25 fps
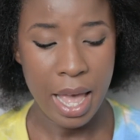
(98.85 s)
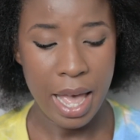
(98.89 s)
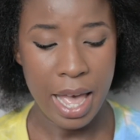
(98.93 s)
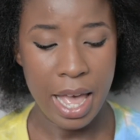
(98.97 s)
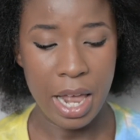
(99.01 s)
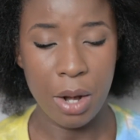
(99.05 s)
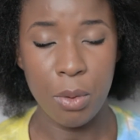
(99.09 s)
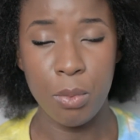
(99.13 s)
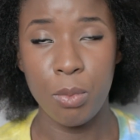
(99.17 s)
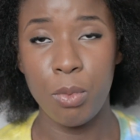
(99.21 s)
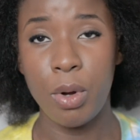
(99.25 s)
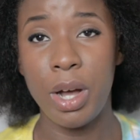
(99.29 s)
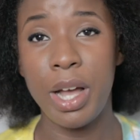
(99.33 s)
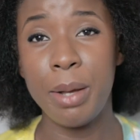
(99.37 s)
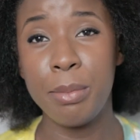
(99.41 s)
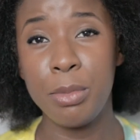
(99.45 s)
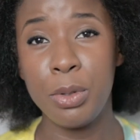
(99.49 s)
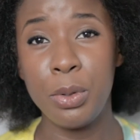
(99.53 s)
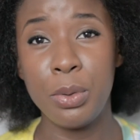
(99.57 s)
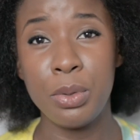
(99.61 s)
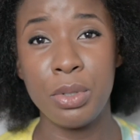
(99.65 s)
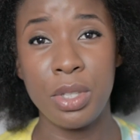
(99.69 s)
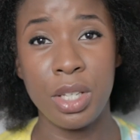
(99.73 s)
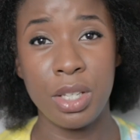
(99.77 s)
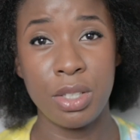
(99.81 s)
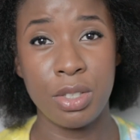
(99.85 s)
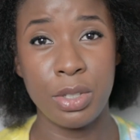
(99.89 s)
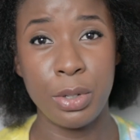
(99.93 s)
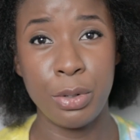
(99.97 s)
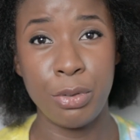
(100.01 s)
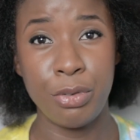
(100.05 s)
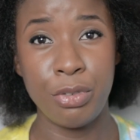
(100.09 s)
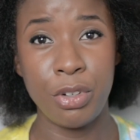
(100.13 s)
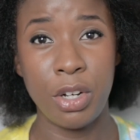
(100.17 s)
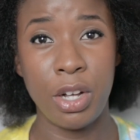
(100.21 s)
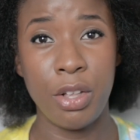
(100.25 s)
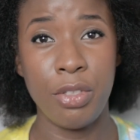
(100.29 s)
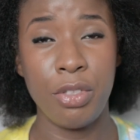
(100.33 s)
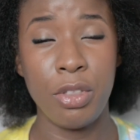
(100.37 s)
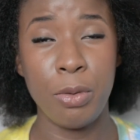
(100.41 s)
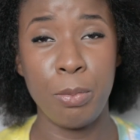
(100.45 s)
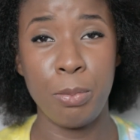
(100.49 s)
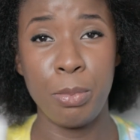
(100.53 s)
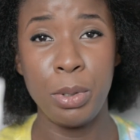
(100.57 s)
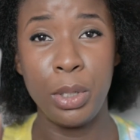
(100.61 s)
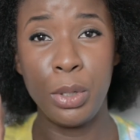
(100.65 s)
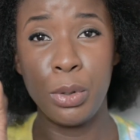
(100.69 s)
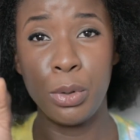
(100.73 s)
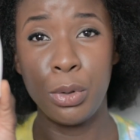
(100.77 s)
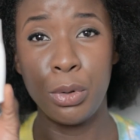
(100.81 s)
And I'm using so far the
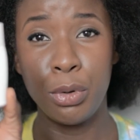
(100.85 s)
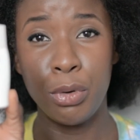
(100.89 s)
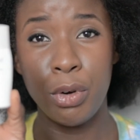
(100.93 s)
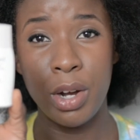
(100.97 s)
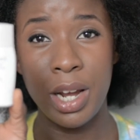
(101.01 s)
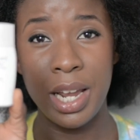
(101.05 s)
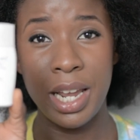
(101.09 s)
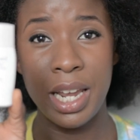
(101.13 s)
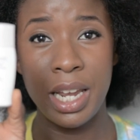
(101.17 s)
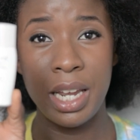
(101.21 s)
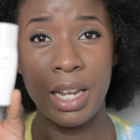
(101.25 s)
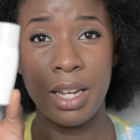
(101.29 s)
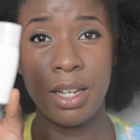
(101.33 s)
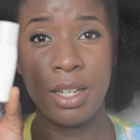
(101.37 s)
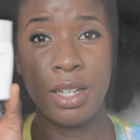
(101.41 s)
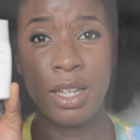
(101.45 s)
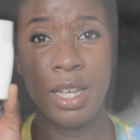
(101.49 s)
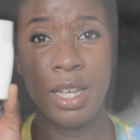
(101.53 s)
Biore